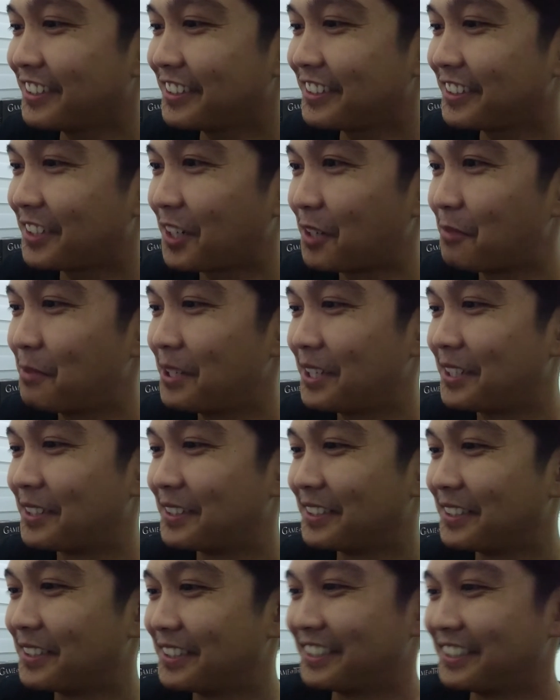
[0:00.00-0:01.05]
Grabe.
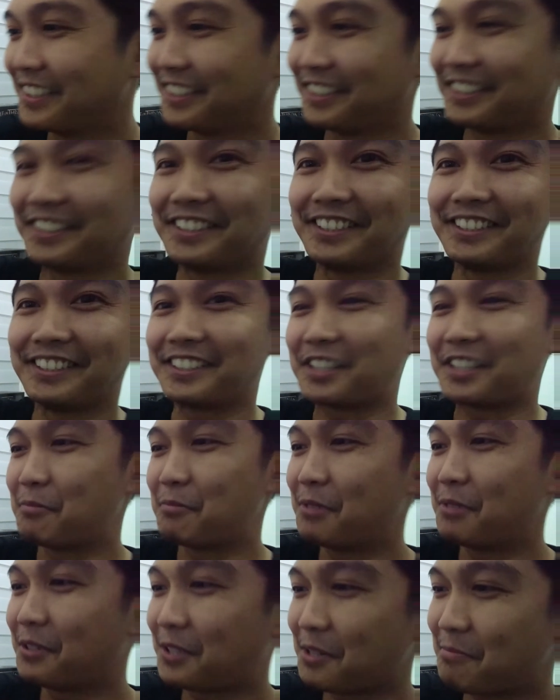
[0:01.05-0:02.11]
Grabe
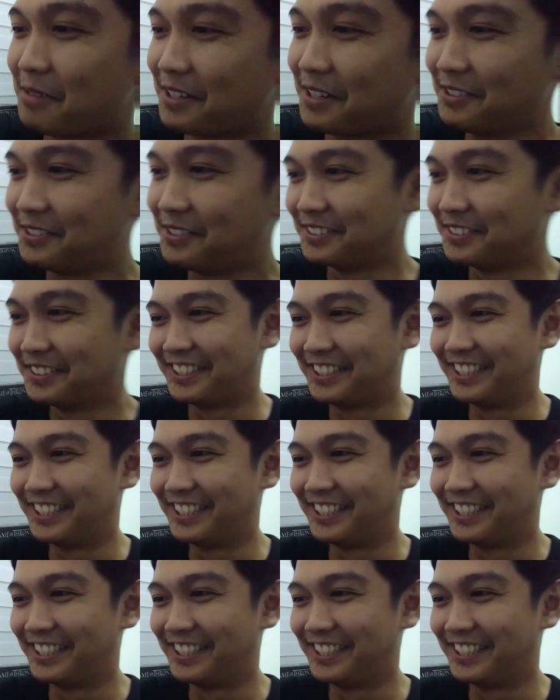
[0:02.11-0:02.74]
yung kaba ko.